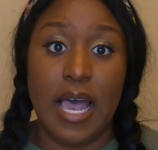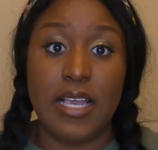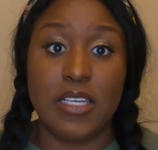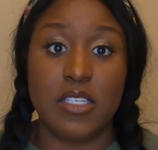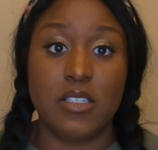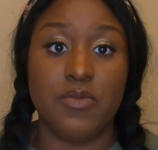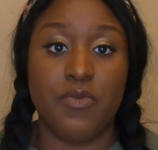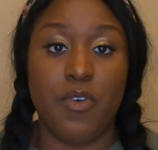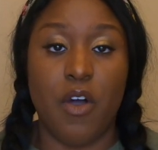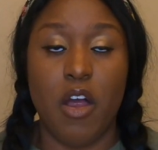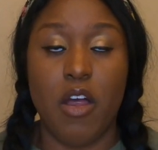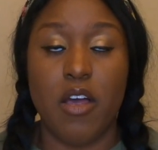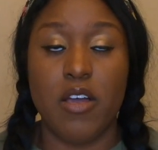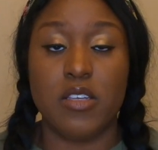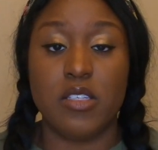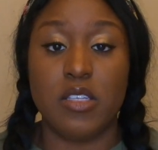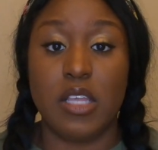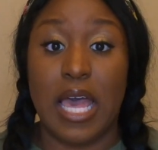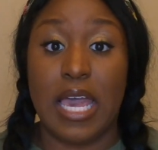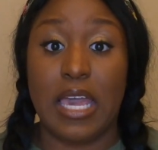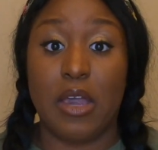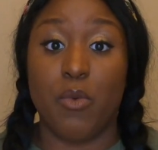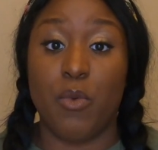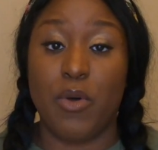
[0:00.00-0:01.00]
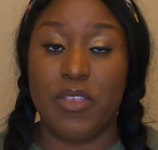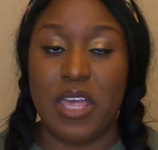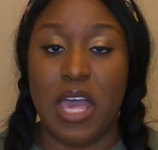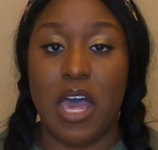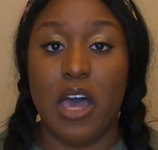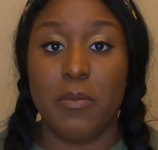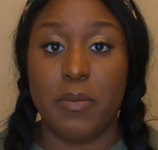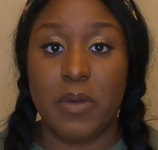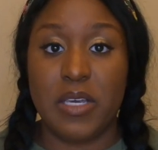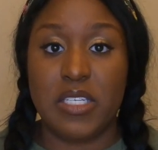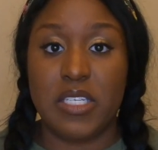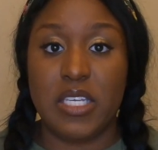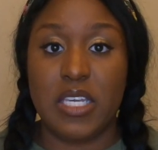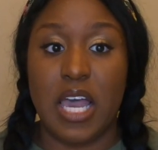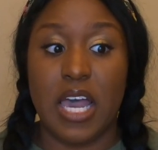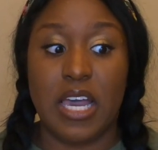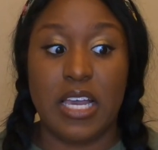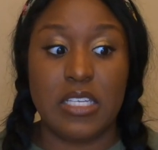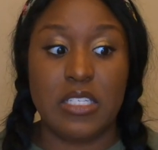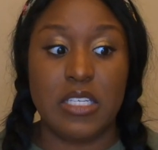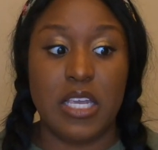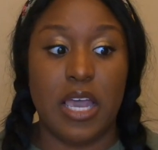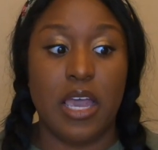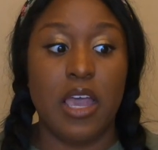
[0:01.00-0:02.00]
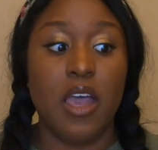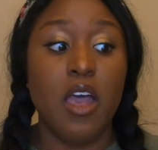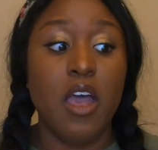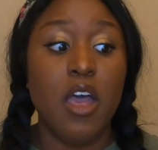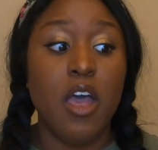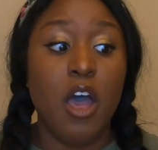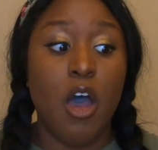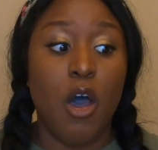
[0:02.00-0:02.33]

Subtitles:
As far as like with the LPC, I could say,